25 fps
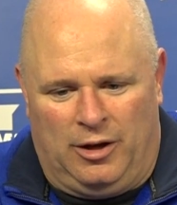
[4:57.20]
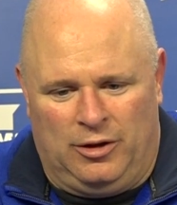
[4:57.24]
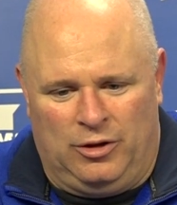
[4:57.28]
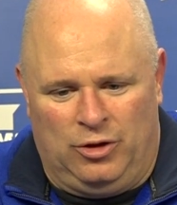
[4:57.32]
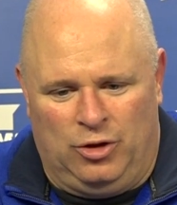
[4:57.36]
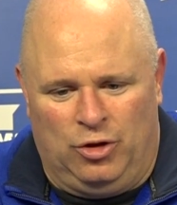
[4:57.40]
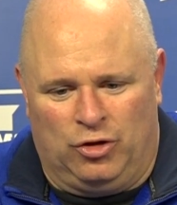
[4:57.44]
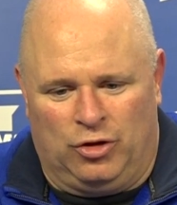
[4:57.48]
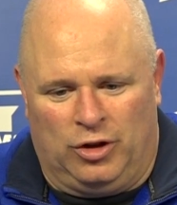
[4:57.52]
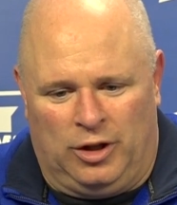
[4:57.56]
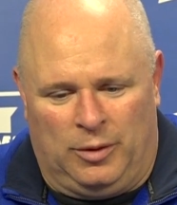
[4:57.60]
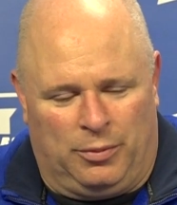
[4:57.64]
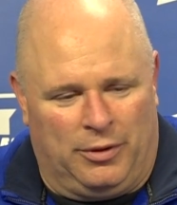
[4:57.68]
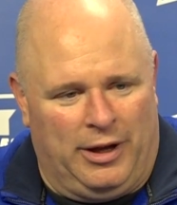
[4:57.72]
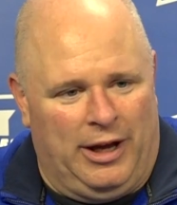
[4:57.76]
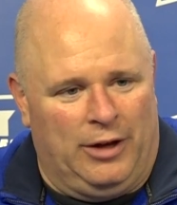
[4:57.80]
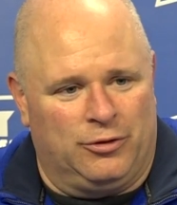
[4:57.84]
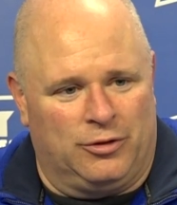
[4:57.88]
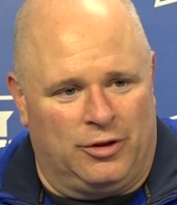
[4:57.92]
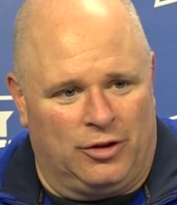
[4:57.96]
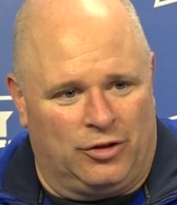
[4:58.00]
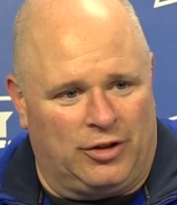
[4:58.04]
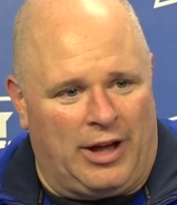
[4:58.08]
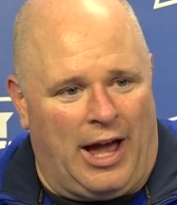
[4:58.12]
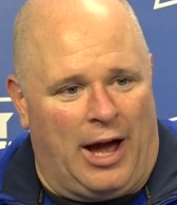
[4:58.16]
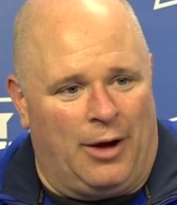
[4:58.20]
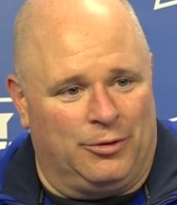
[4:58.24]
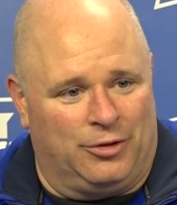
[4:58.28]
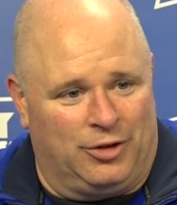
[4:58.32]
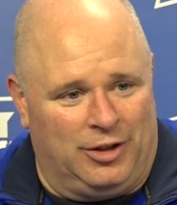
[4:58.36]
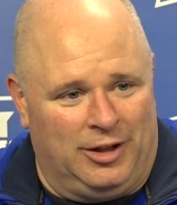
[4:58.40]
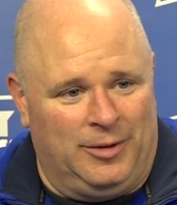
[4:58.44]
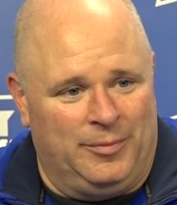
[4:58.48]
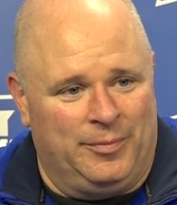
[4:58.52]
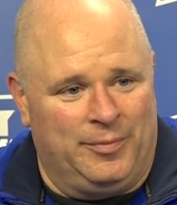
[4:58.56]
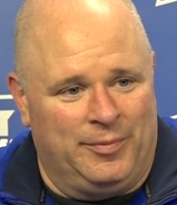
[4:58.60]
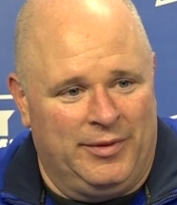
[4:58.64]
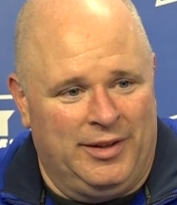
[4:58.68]
usually plays with the scout
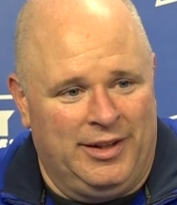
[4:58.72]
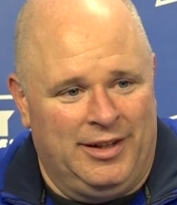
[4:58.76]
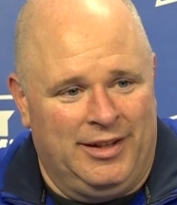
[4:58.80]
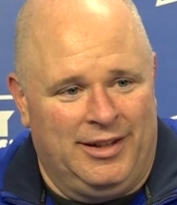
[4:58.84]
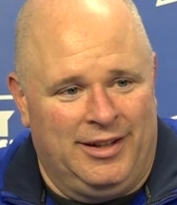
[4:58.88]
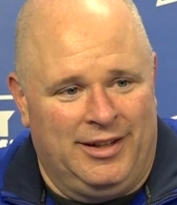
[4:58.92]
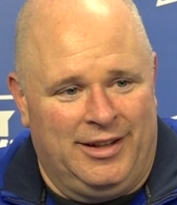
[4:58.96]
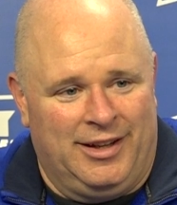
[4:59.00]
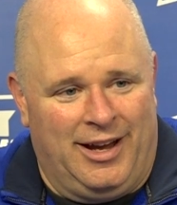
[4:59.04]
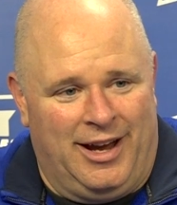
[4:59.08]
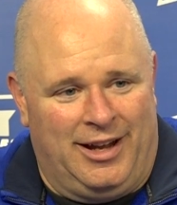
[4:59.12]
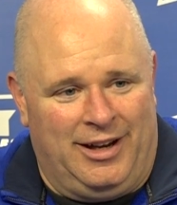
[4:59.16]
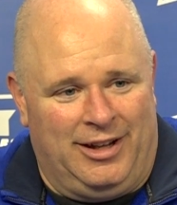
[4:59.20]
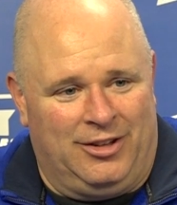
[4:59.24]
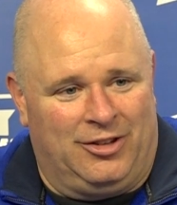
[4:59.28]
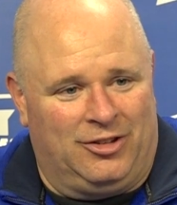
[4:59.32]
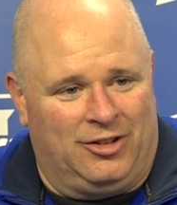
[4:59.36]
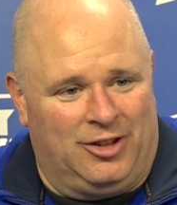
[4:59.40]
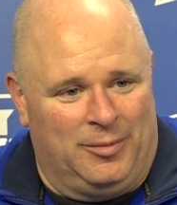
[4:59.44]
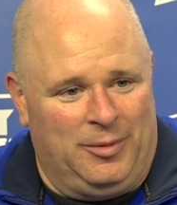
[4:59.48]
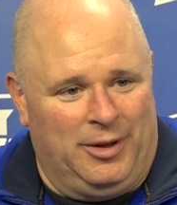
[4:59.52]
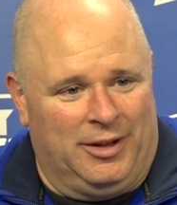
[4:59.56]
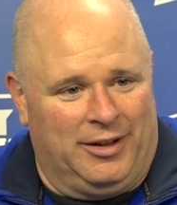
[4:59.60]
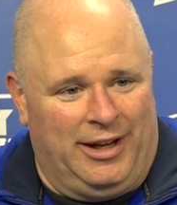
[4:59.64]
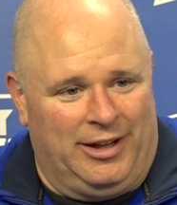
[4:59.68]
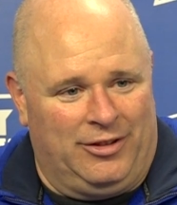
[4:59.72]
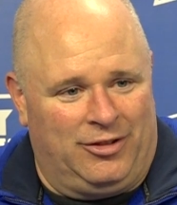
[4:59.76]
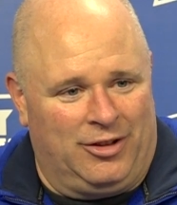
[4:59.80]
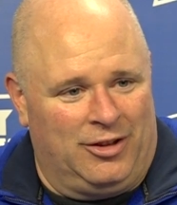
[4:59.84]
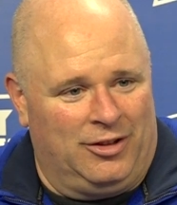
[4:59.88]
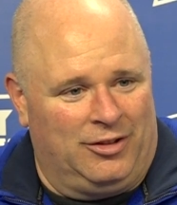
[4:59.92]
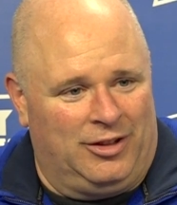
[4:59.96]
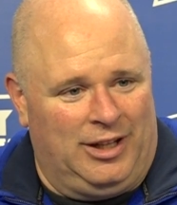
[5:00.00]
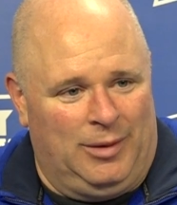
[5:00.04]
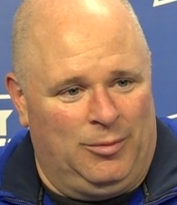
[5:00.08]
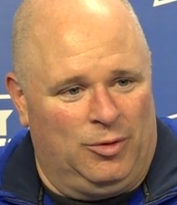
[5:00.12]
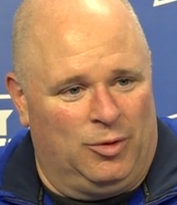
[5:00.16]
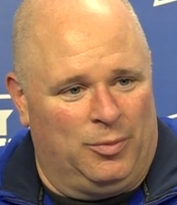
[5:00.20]
team, and he simulates the
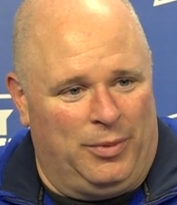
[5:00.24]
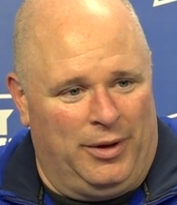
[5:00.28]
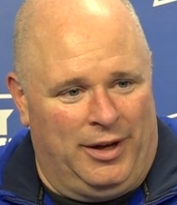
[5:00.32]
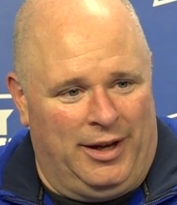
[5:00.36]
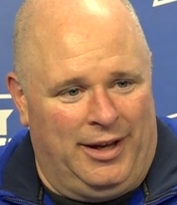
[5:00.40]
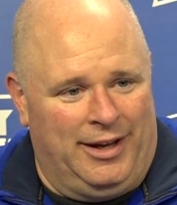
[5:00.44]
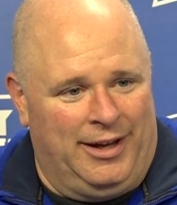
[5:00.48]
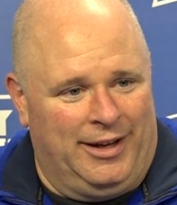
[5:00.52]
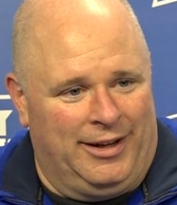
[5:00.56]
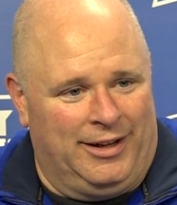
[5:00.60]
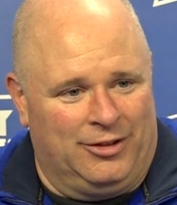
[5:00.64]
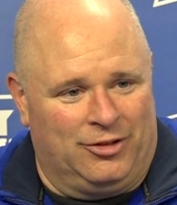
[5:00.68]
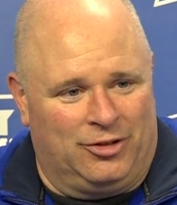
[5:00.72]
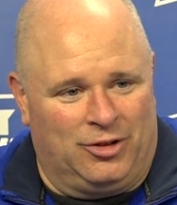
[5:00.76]
other team's big,